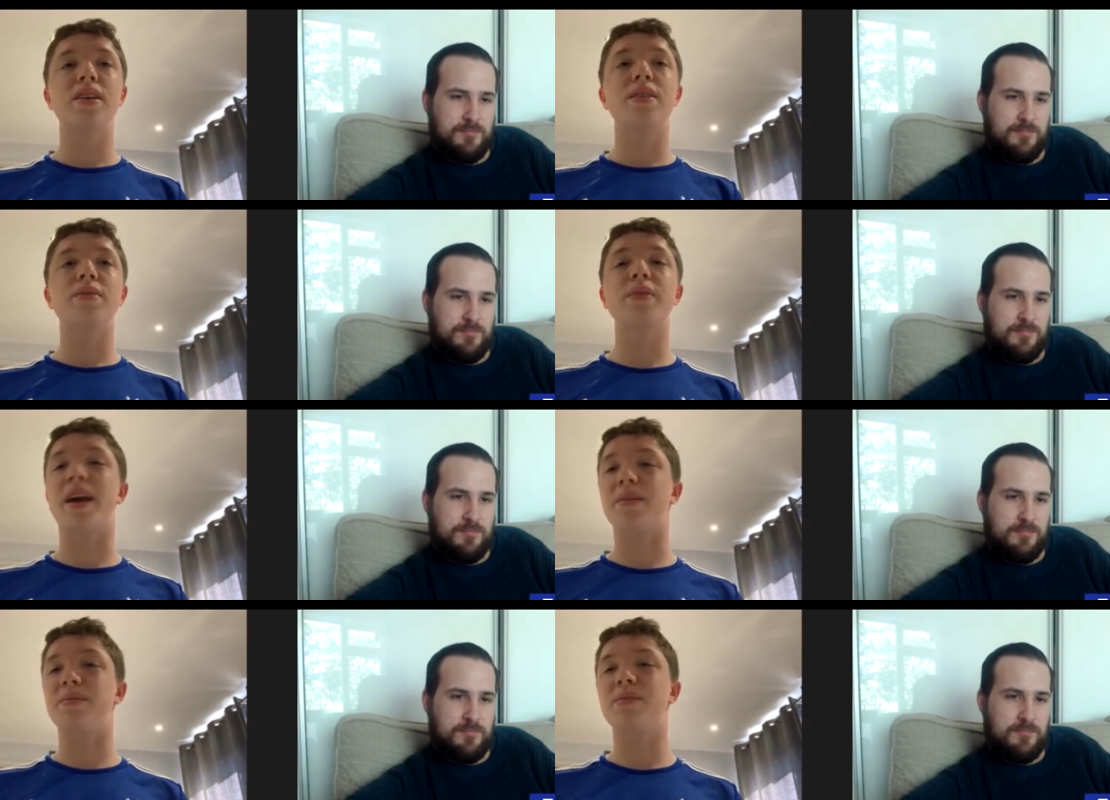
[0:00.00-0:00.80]
Speaker 1: yeah,
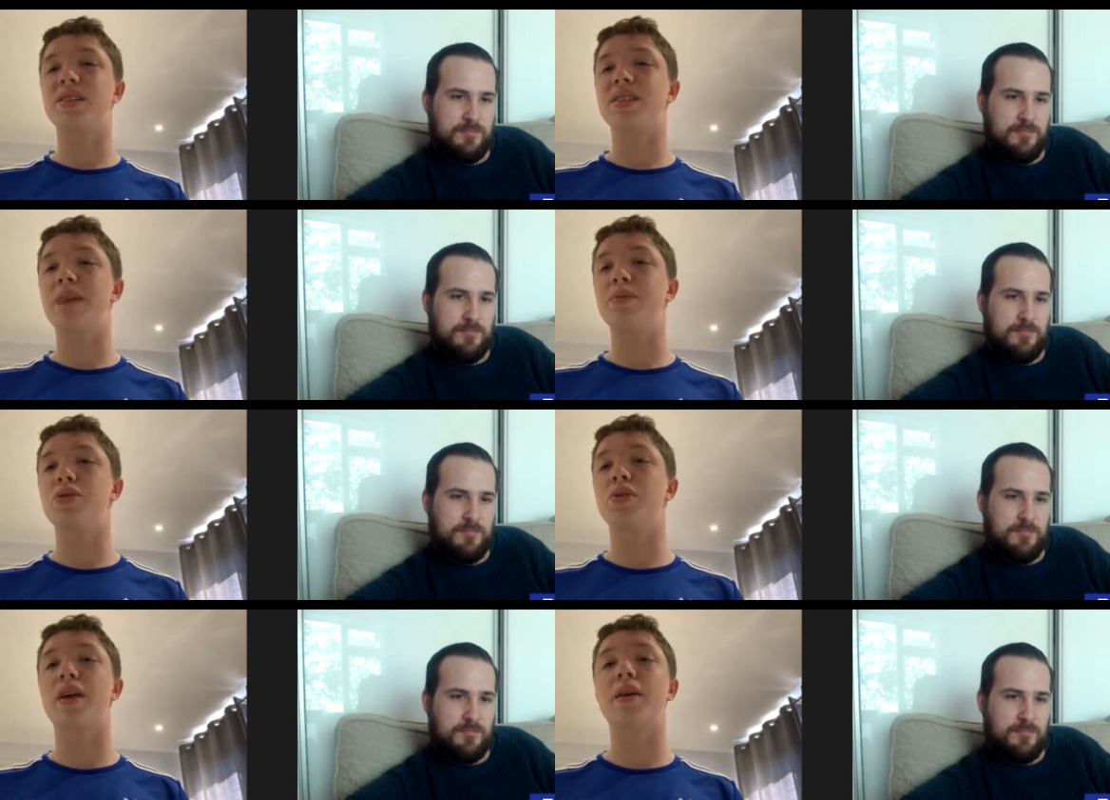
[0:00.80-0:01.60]
the same sort of
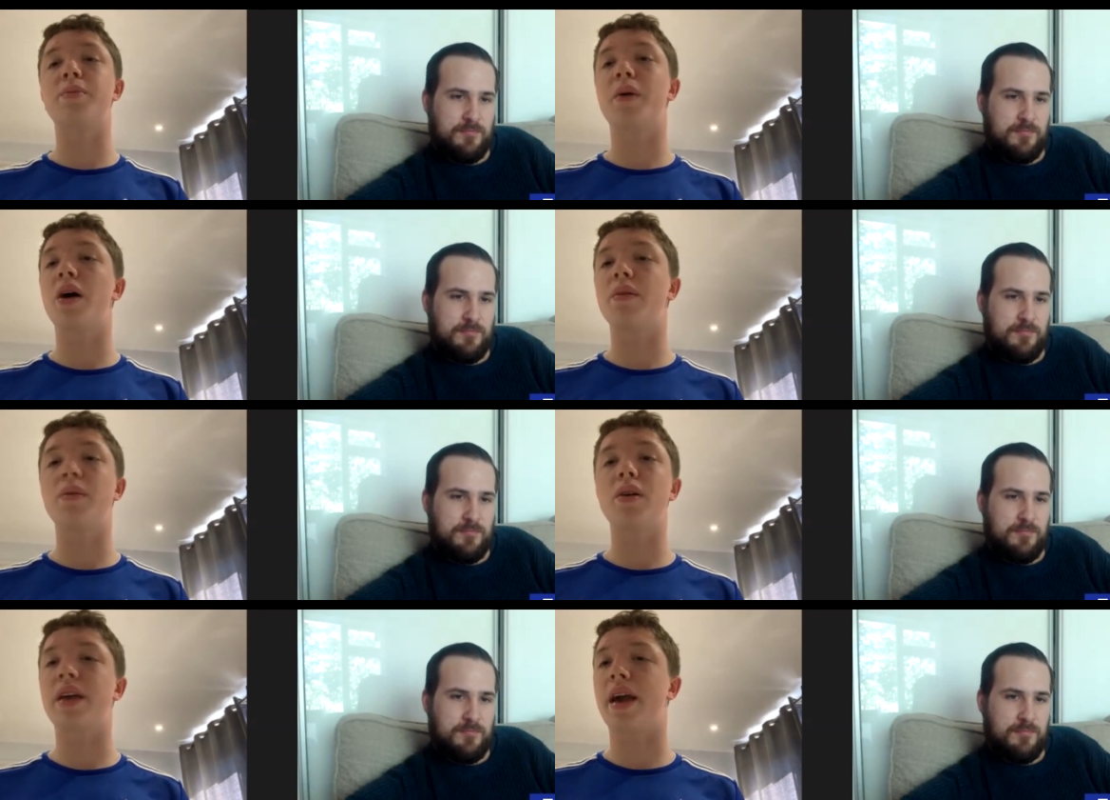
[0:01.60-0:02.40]
thing. But
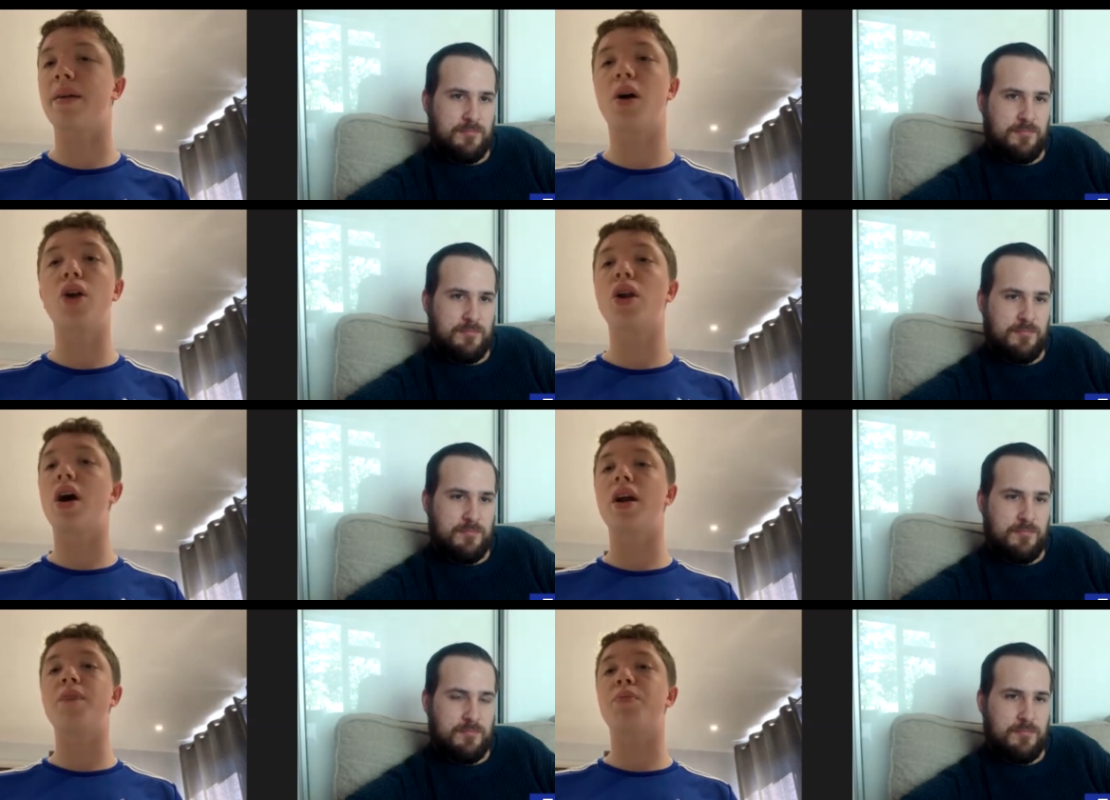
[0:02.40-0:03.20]
yeah, online,
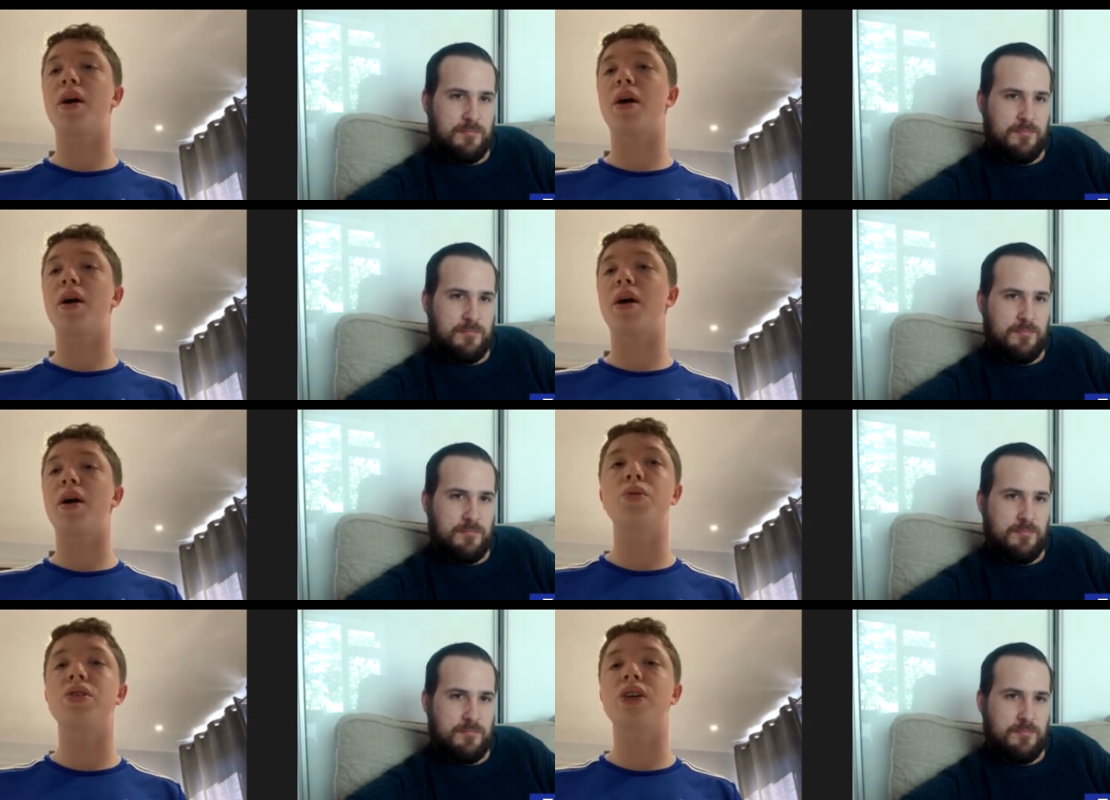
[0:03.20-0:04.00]
I practice online
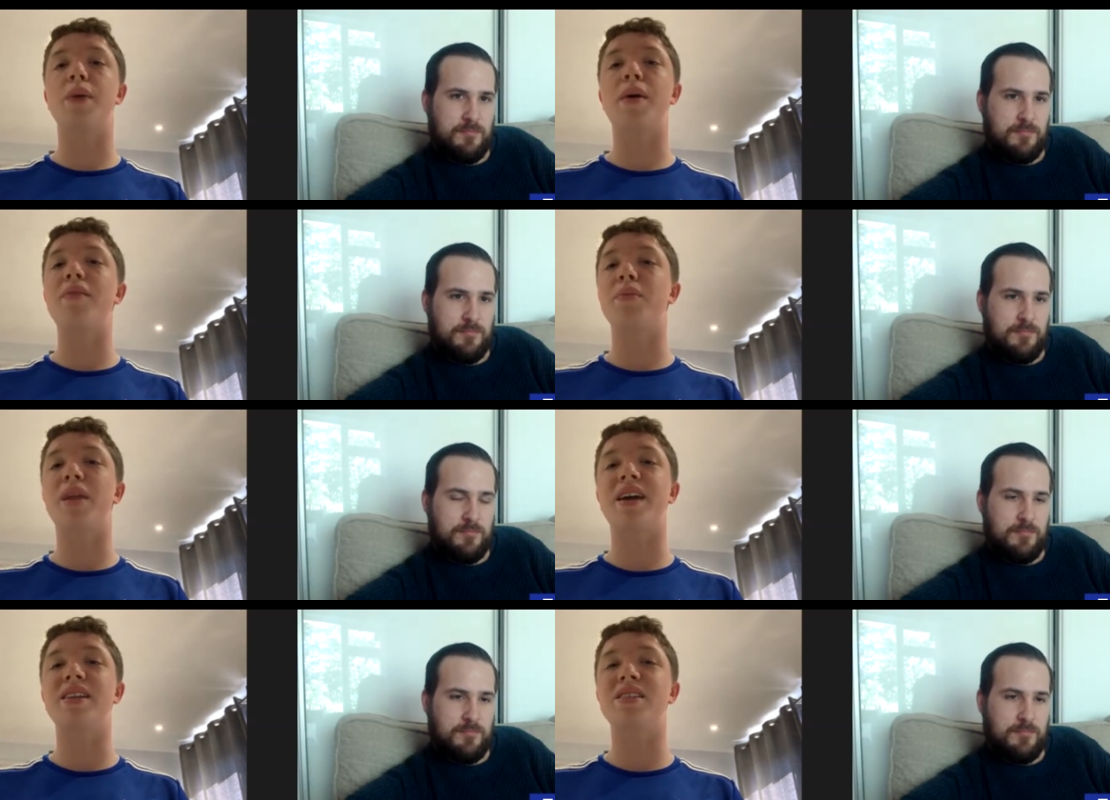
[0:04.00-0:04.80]
all the time. I haven't
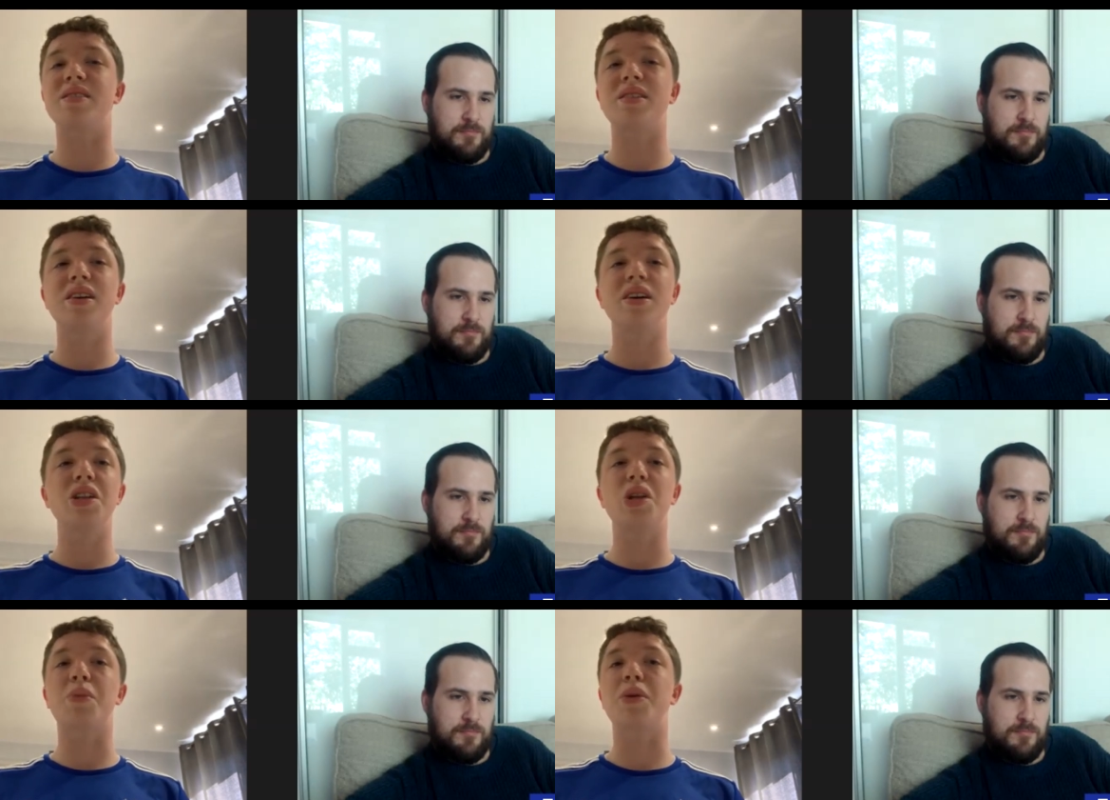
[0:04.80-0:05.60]
played
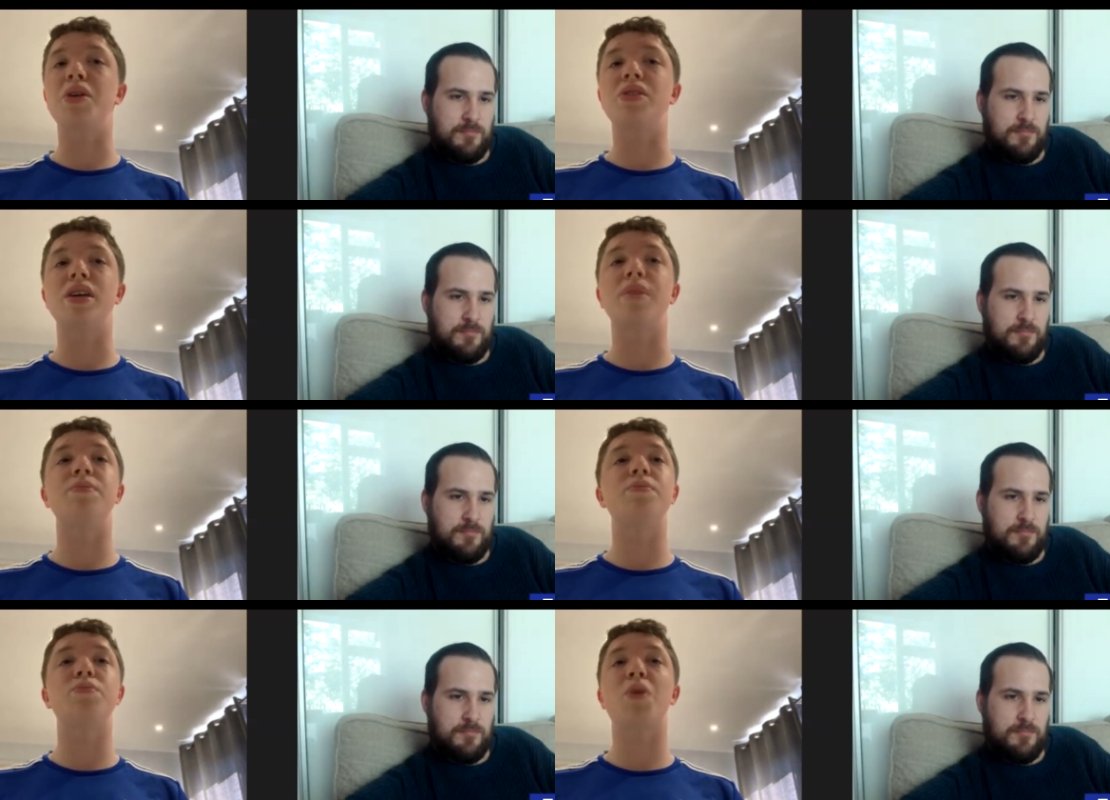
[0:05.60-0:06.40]
the computer
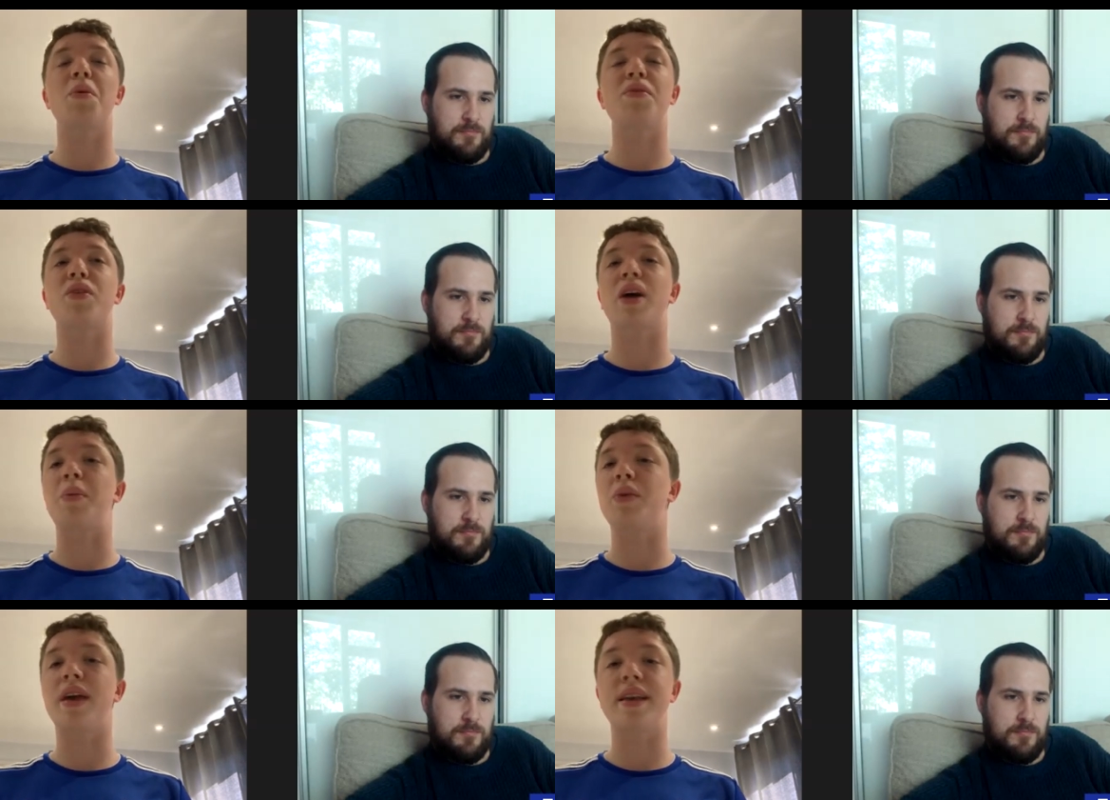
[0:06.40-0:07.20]
probably for a
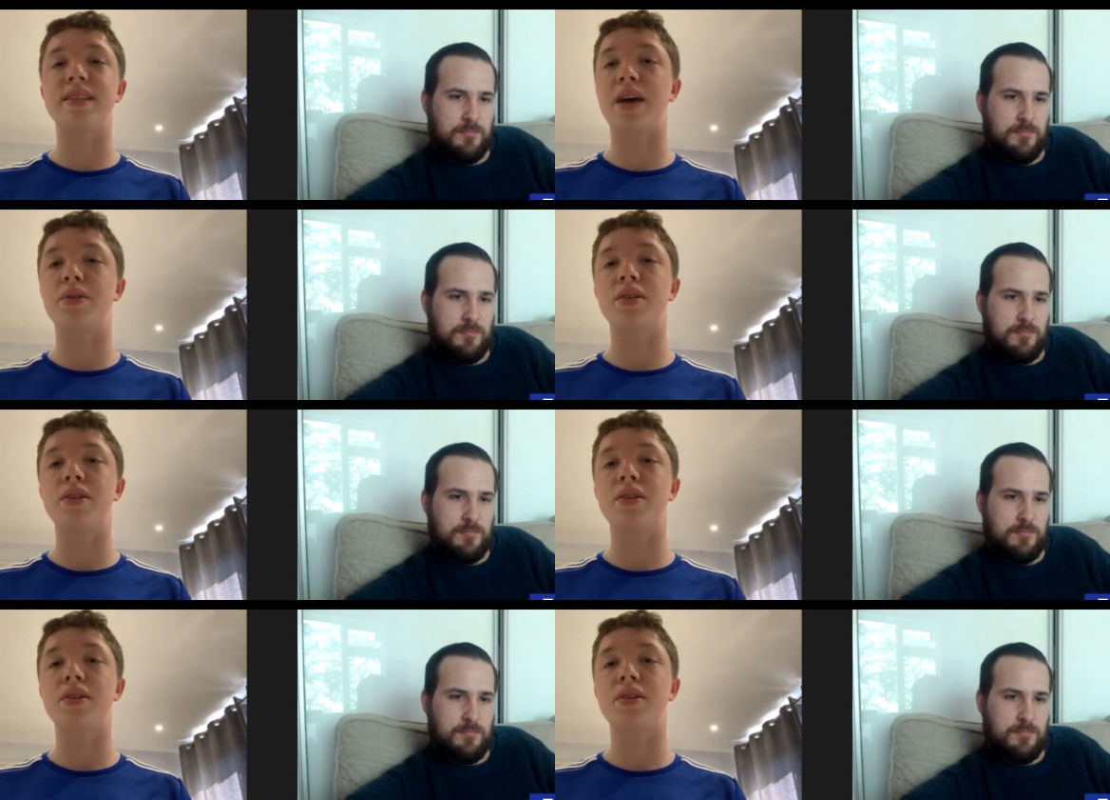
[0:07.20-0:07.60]
couple of years now,